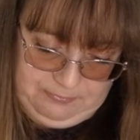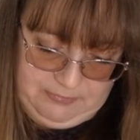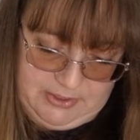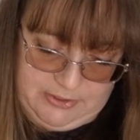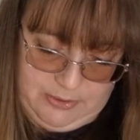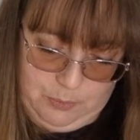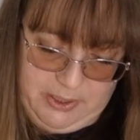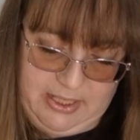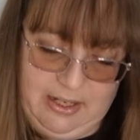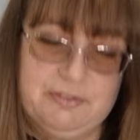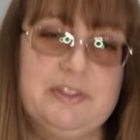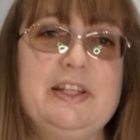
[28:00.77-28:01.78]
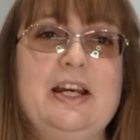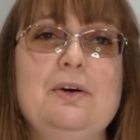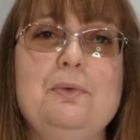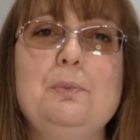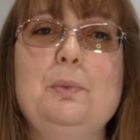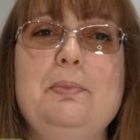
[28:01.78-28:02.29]
so the week after that
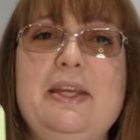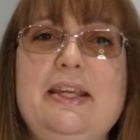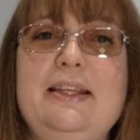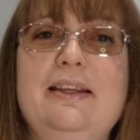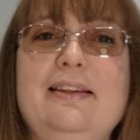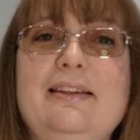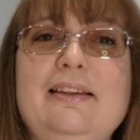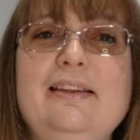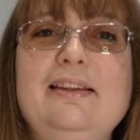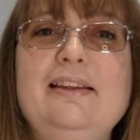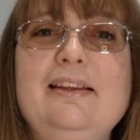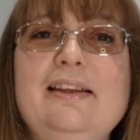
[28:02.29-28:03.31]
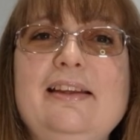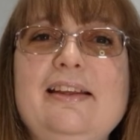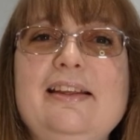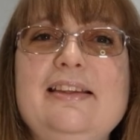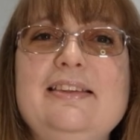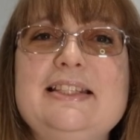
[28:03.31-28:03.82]
will be
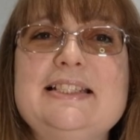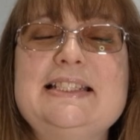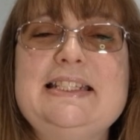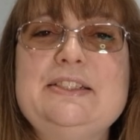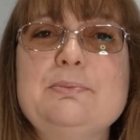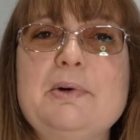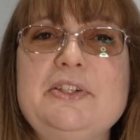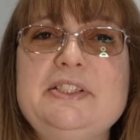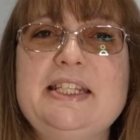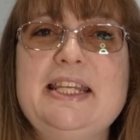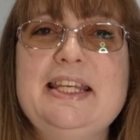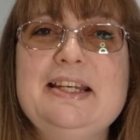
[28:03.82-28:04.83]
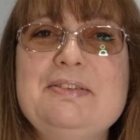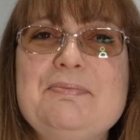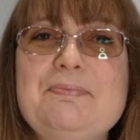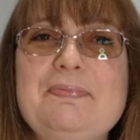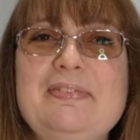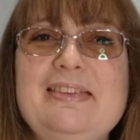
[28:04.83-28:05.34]
this needle minder here.
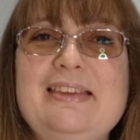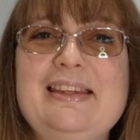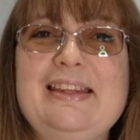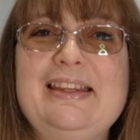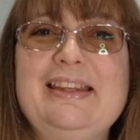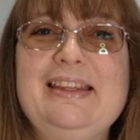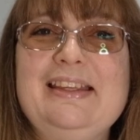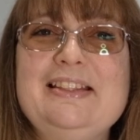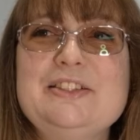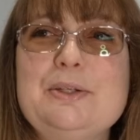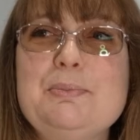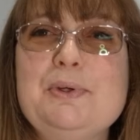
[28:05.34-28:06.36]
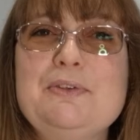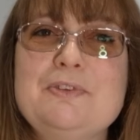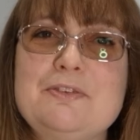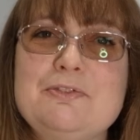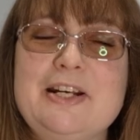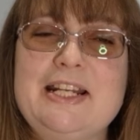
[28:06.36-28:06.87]
So
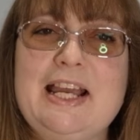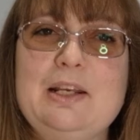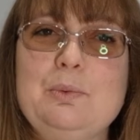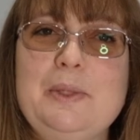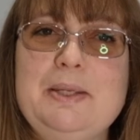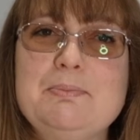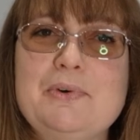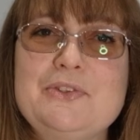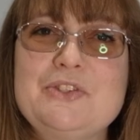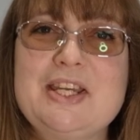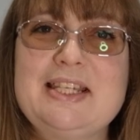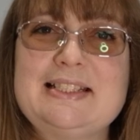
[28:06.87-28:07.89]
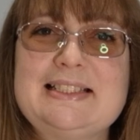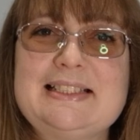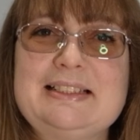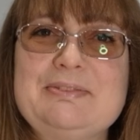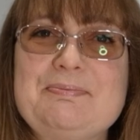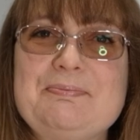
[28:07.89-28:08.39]
perfect for any Halloween projects.